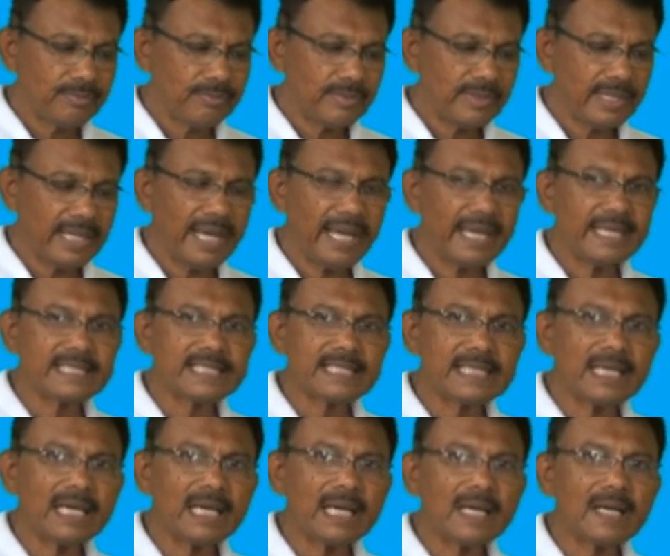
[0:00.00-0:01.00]
there is
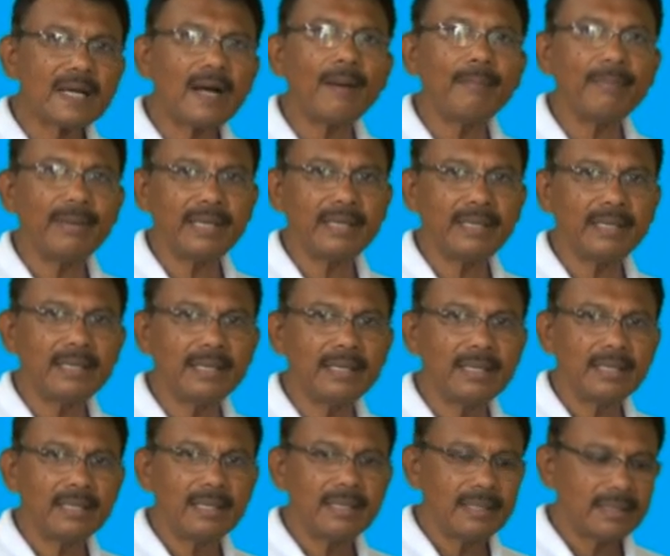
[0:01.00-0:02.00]
a cupboard.
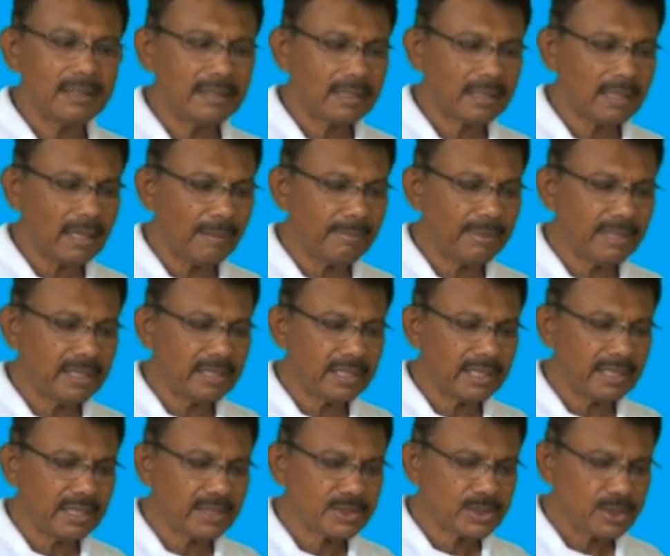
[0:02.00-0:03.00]
The cupboard
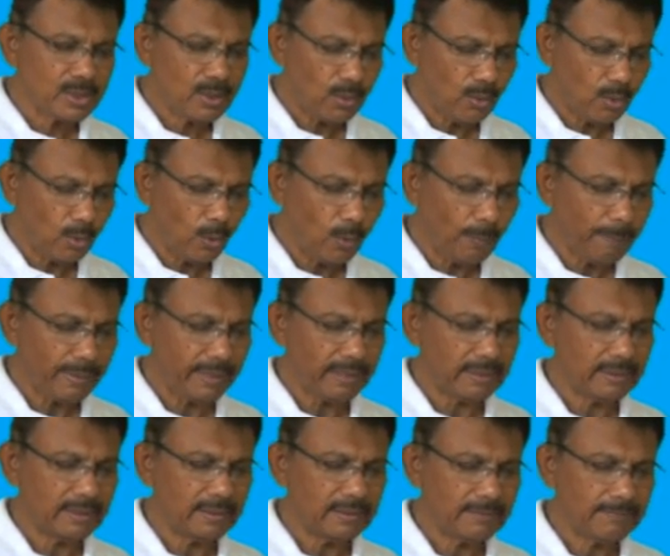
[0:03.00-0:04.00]
is
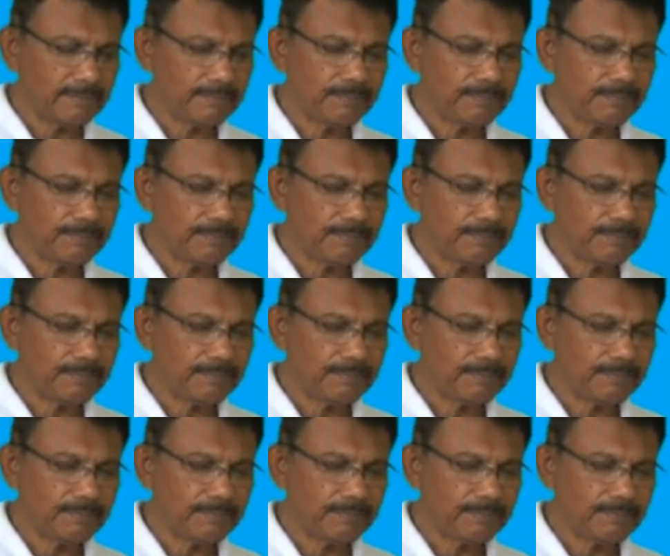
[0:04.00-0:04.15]
opened.